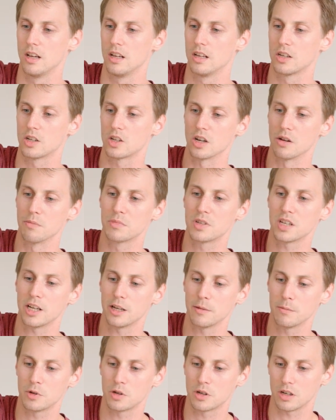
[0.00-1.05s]

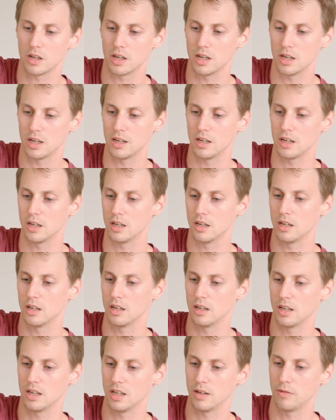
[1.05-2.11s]
sometimes
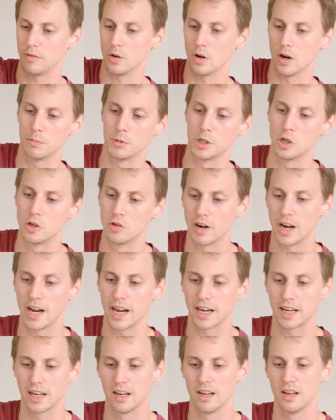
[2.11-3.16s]
if you up the
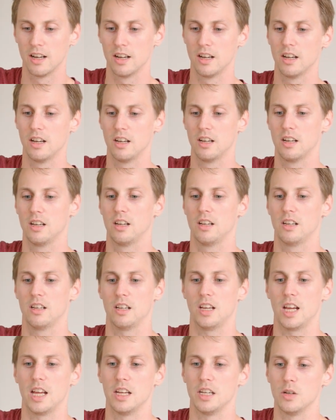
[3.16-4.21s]
drag
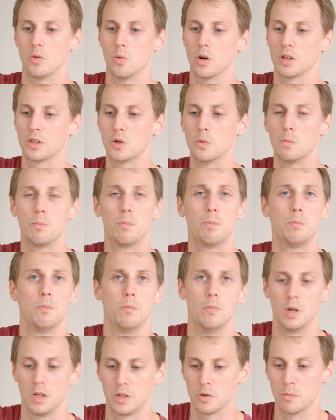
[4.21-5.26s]
and you want
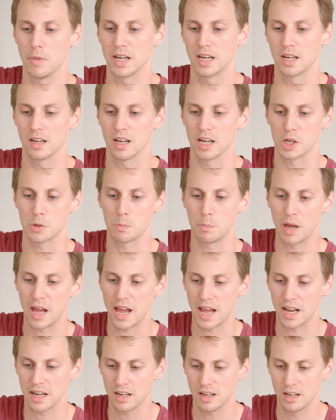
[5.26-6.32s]
to make a nice
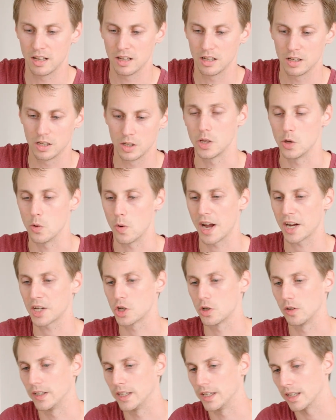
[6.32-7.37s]
pan, you
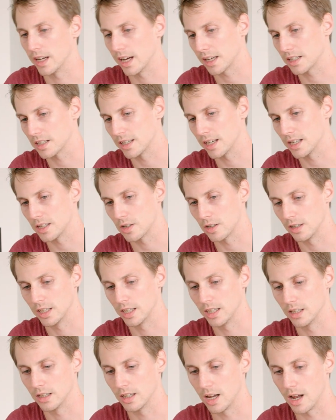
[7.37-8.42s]
actually
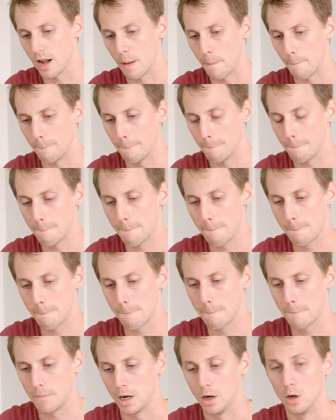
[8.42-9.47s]
accidentally
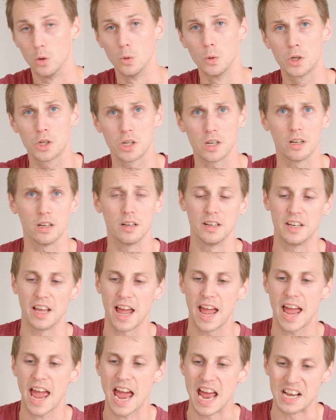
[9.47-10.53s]
loosen the
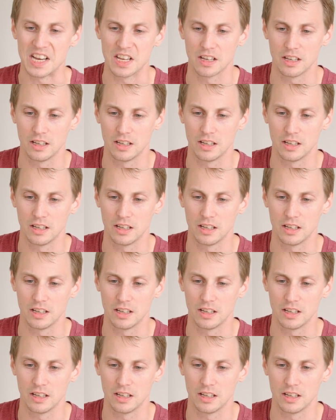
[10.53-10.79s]
head,